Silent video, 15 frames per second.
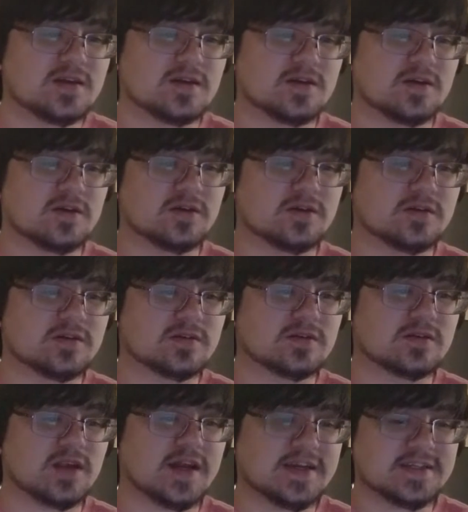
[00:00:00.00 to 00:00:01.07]
Or
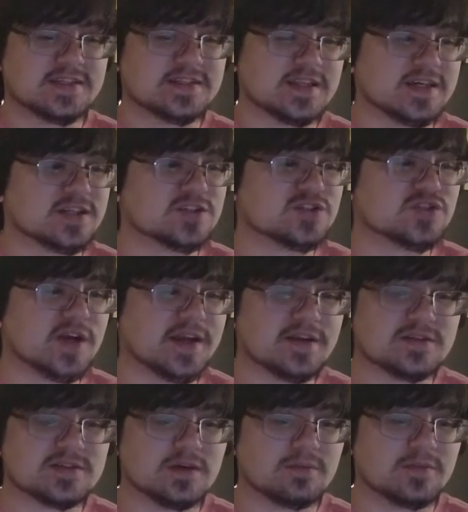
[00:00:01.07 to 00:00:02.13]
I guess it's like a strike
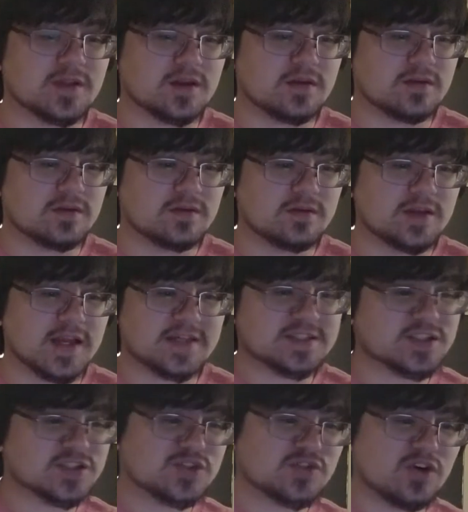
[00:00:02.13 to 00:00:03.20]
or something. Yeah, it's
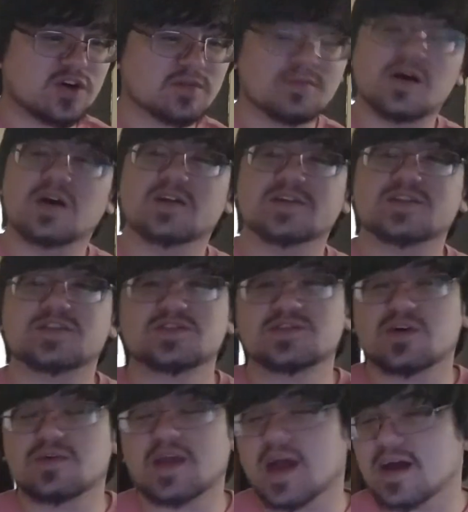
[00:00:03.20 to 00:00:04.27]
a strong punch.
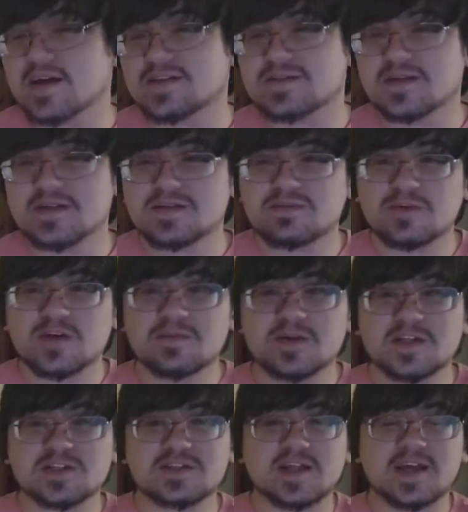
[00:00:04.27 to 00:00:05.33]
So yeah, it's pretty
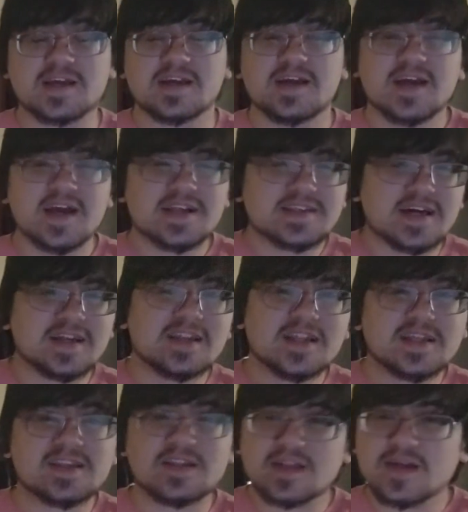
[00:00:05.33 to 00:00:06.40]
much like, it's kind of
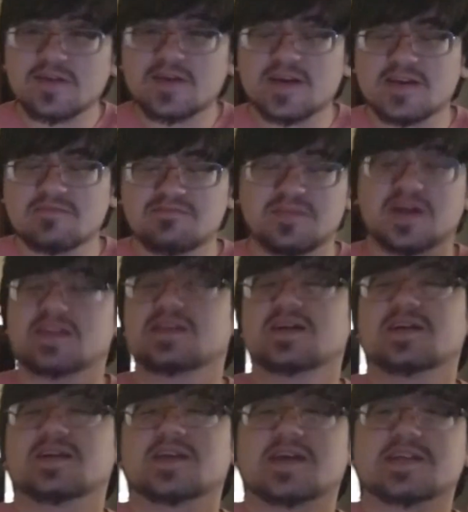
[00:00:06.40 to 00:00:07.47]
like the lariat, but
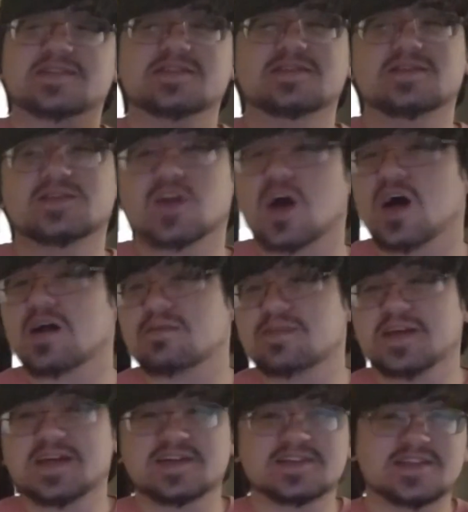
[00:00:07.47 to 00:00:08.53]
then it's not,
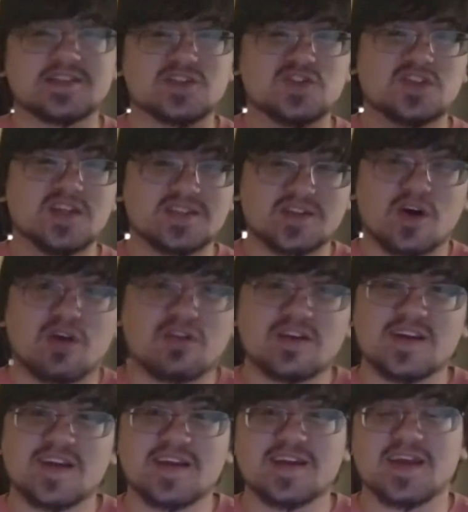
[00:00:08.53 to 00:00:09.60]
because it's
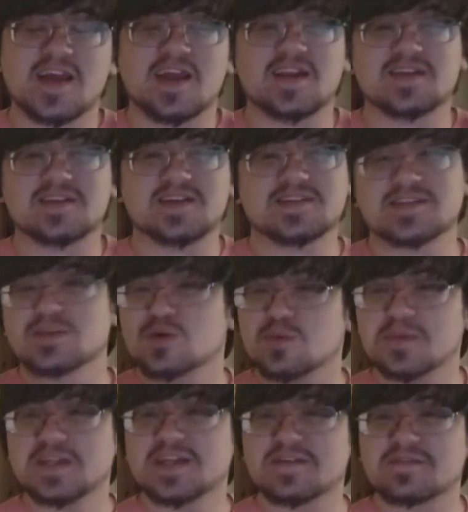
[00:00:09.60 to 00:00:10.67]
hardening, and it's a little
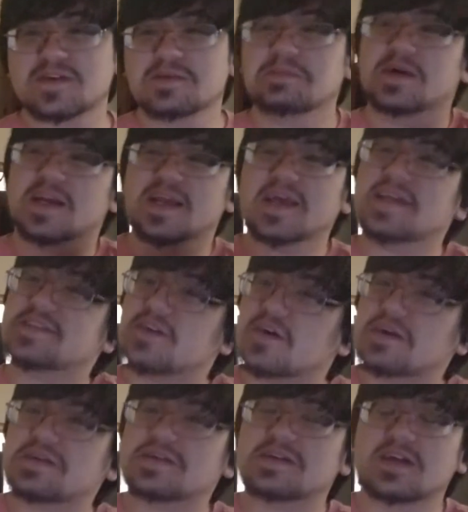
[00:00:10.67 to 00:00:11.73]
bit different, but it hits
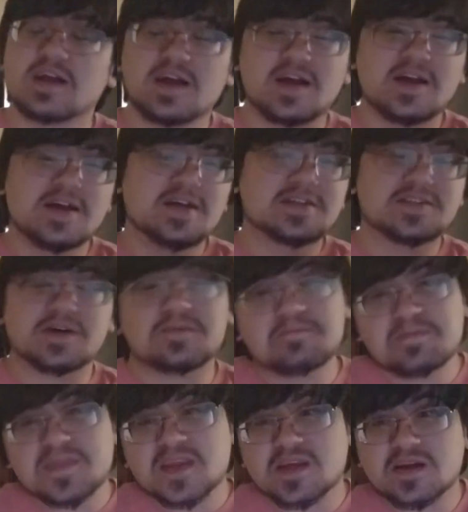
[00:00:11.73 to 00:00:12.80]
harder. So,
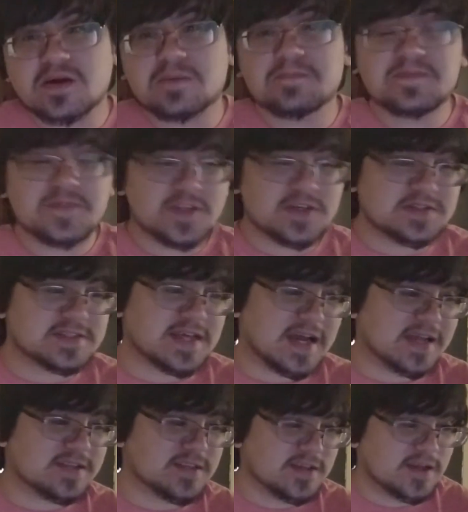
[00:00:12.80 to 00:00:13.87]
you know, there's
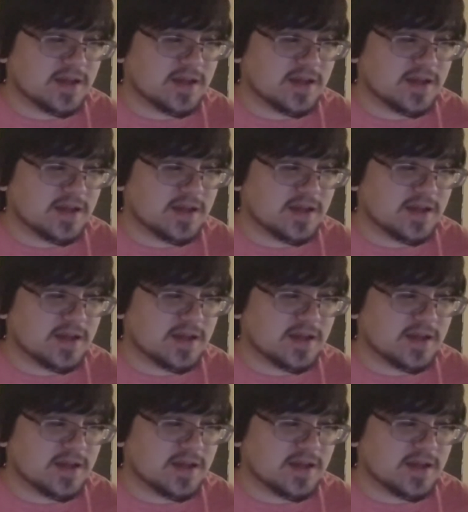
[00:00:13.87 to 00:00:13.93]
that.